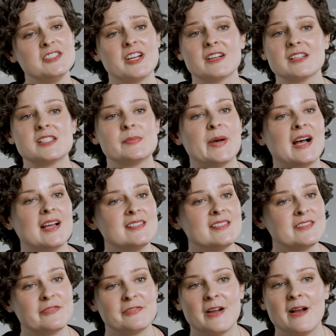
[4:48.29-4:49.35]
dark
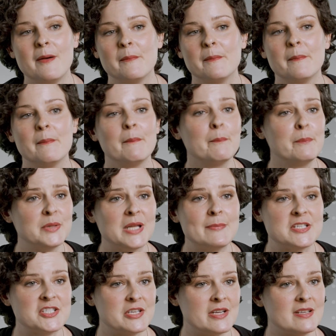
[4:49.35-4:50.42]
spots from
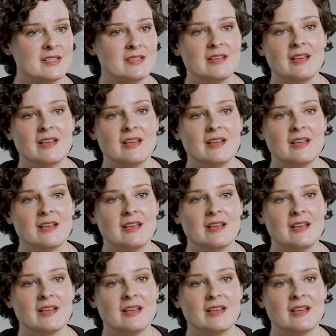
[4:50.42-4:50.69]
blemishes.